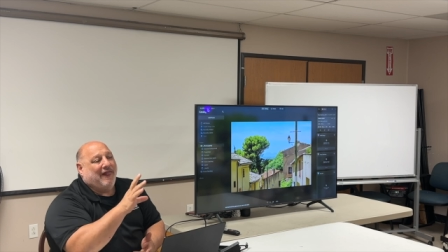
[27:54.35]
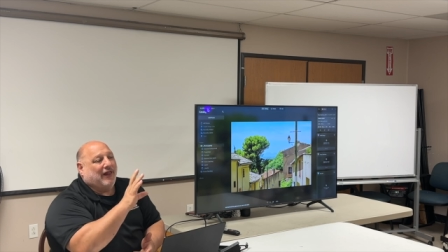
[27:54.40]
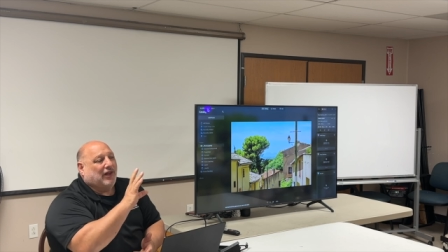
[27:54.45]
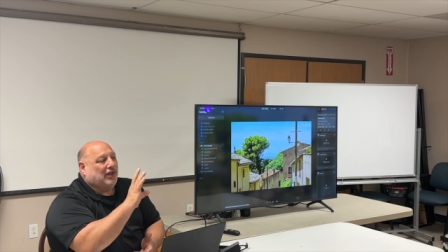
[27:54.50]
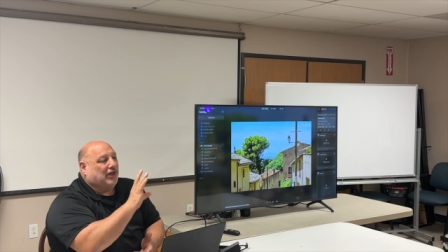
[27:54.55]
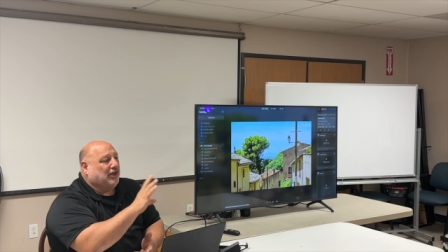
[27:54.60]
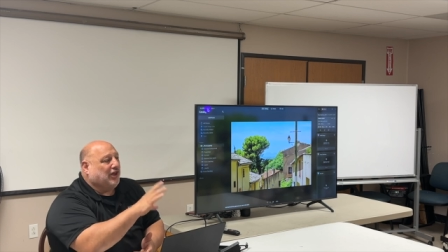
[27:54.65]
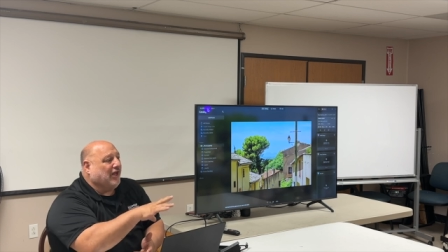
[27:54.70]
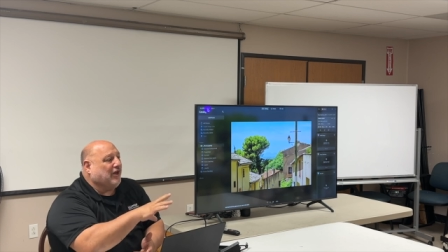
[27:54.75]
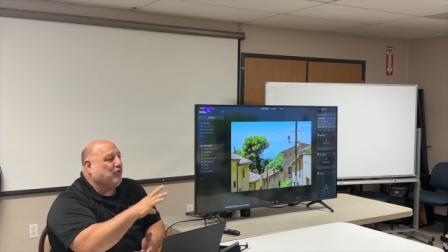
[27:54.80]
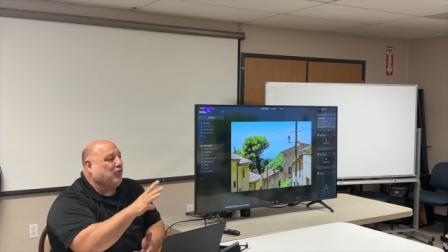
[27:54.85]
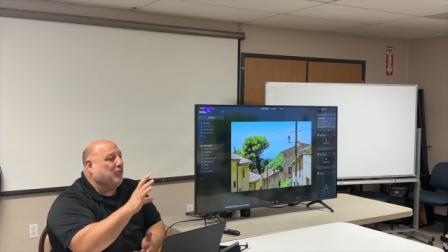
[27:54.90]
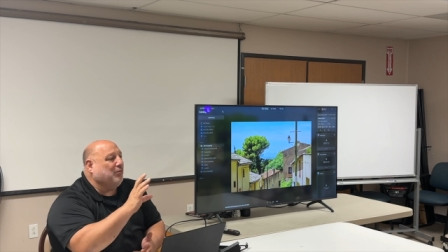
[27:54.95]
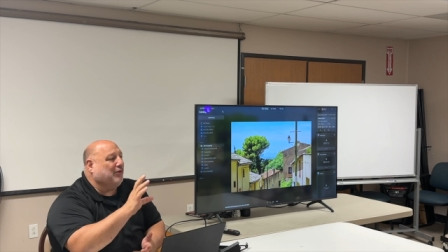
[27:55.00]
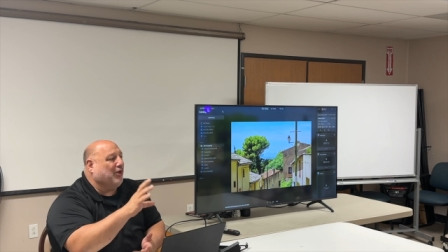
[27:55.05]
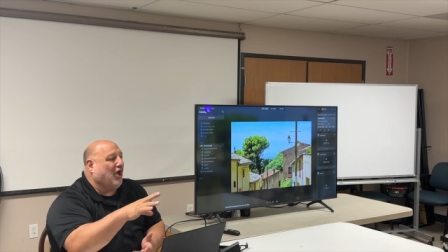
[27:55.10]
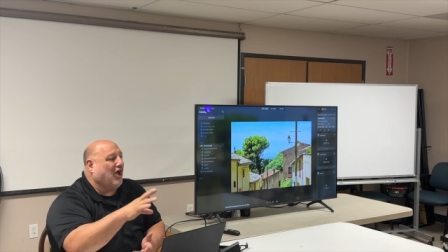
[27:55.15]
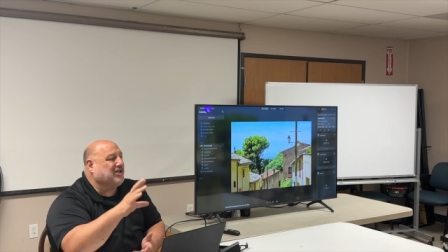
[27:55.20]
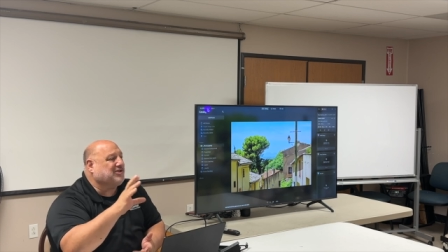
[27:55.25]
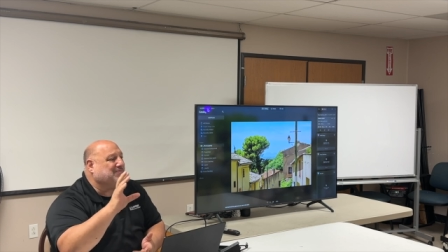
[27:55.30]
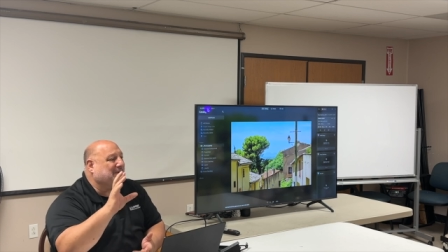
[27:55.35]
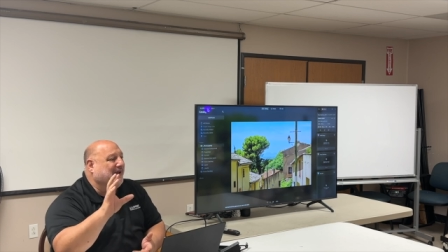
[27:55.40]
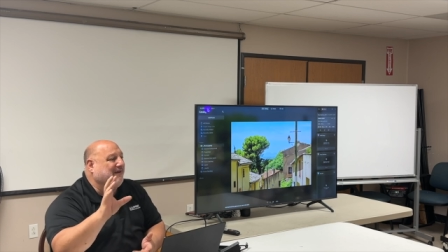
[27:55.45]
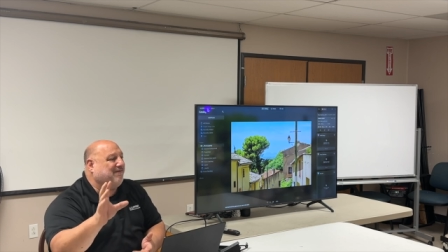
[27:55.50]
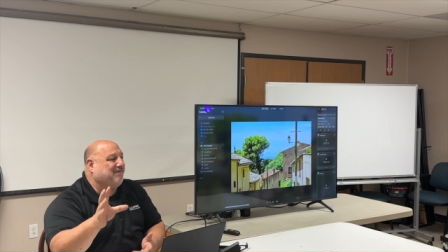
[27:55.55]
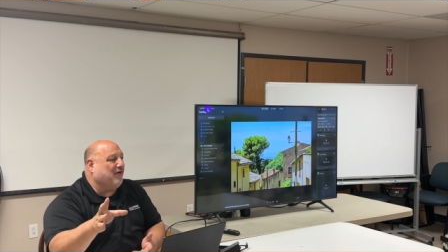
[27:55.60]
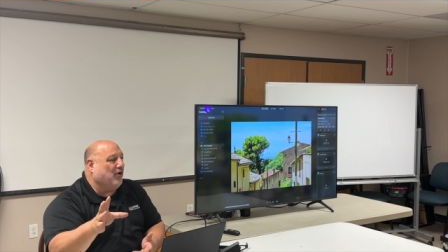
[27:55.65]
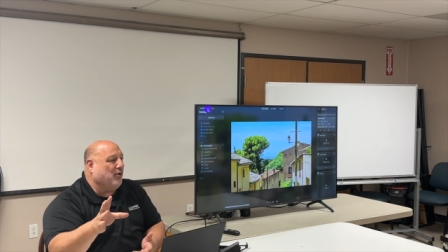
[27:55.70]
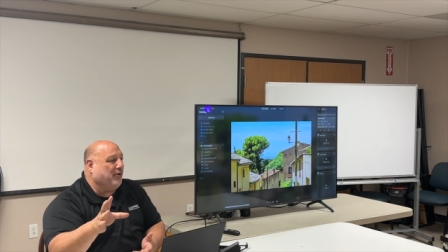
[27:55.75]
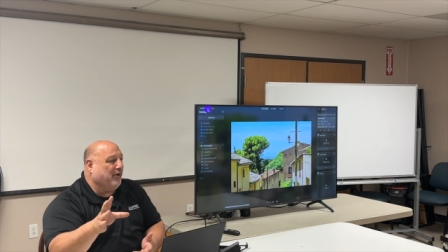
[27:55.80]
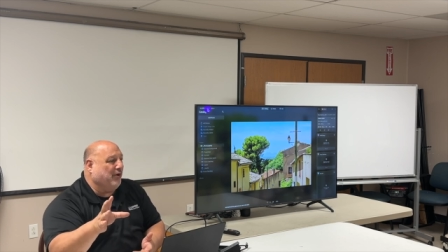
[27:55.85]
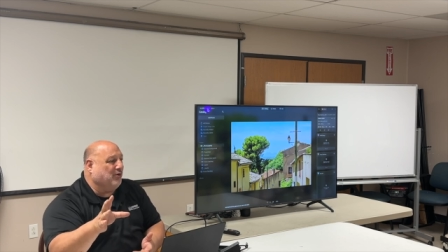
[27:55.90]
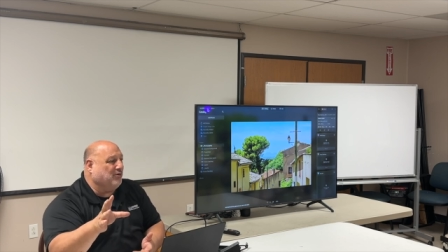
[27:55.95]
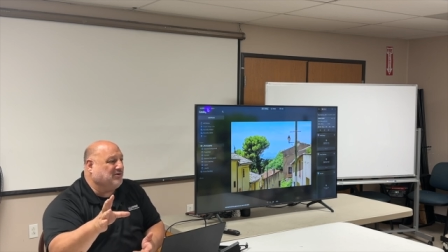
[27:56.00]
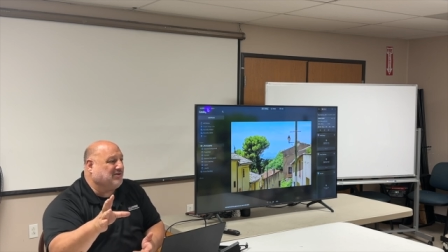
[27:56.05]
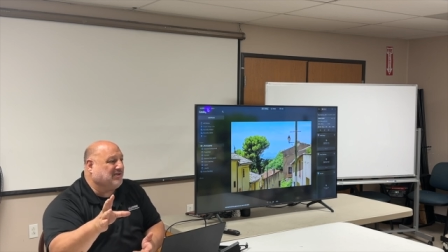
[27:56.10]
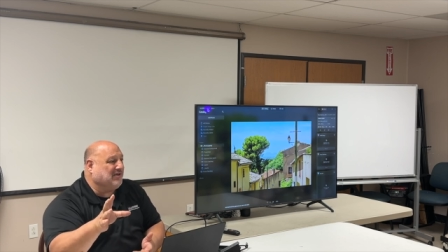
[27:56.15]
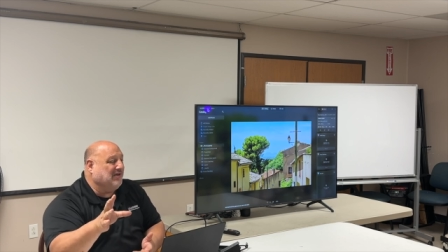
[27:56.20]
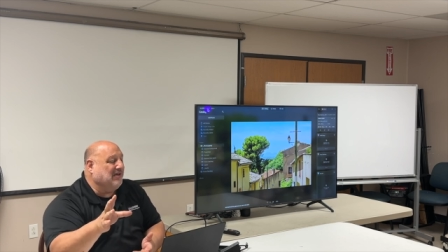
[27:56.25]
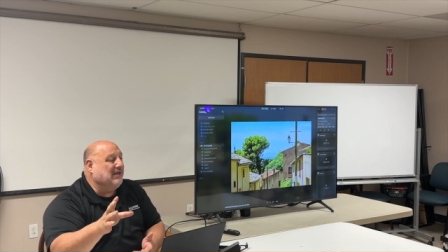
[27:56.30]
Lightroom lost my
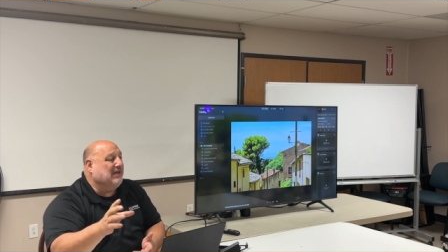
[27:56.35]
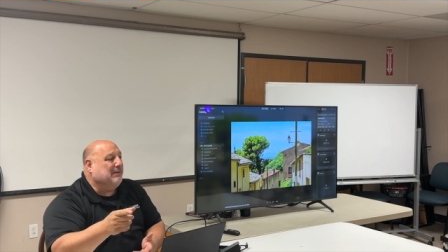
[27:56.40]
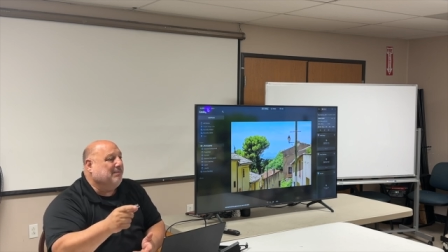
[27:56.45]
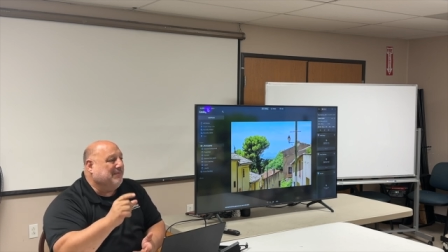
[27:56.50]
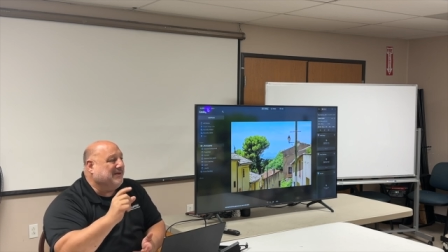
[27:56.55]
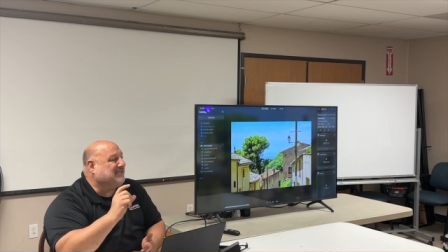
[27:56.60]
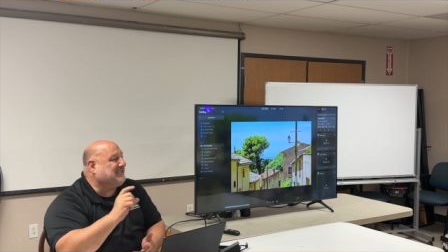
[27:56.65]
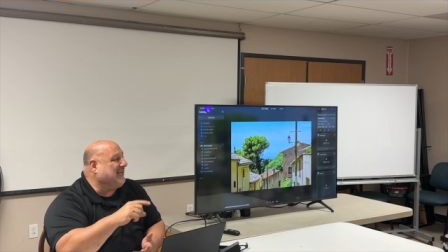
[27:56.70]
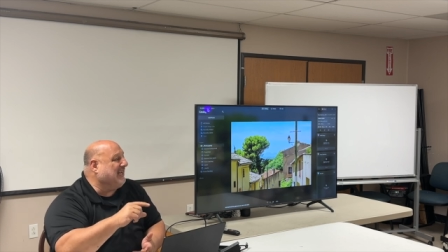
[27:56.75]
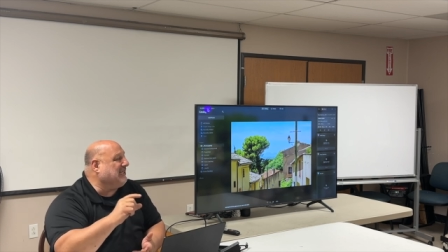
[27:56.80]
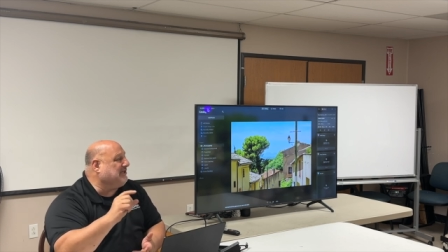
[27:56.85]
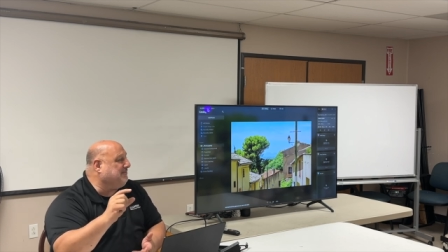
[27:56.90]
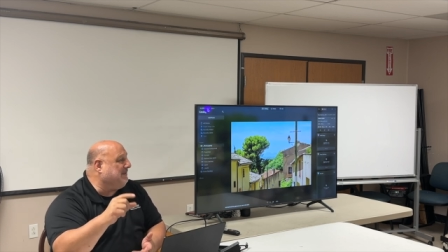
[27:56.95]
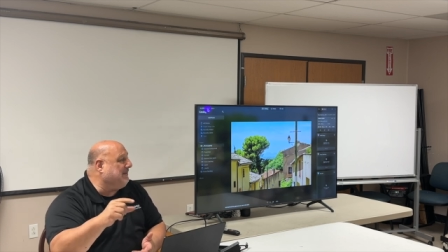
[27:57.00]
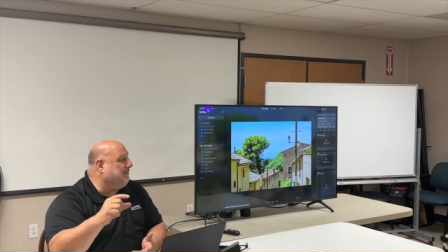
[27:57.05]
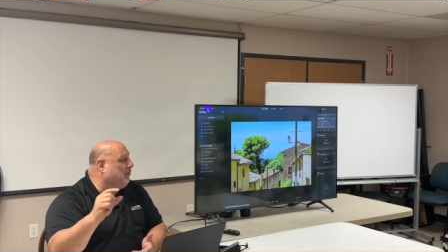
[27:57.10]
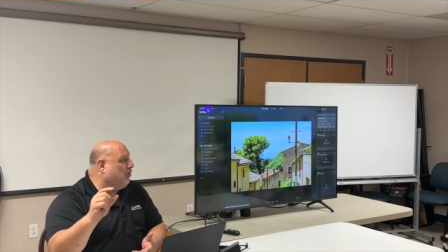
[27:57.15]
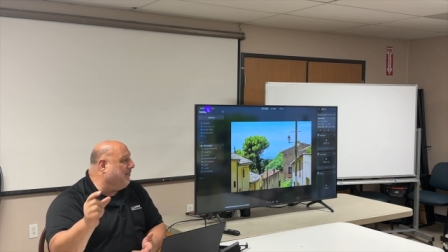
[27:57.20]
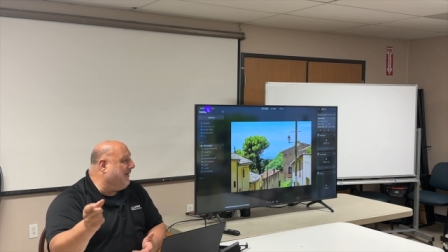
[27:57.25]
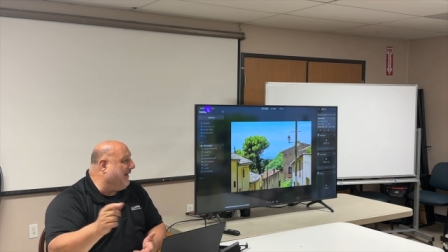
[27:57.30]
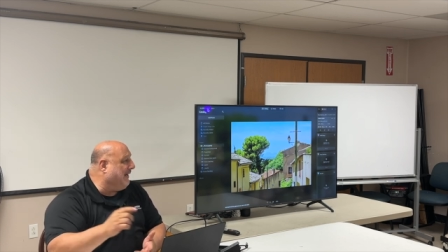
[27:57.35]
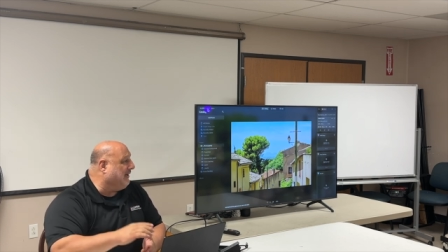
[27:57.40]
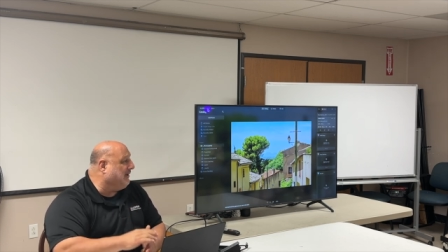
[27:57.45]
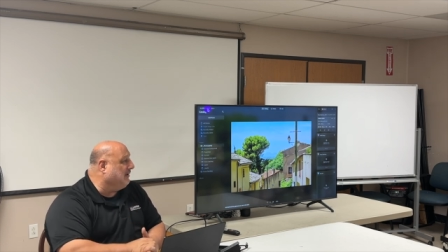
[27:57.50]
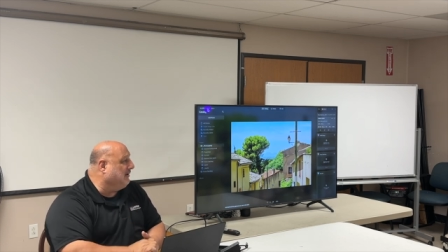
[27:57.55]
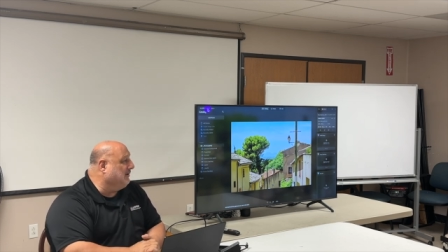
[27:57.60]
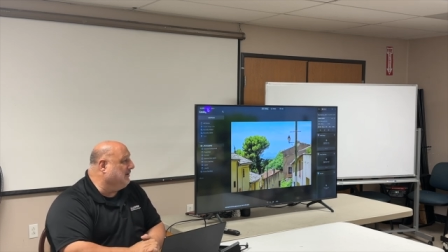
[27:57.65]
photos mistakes people make.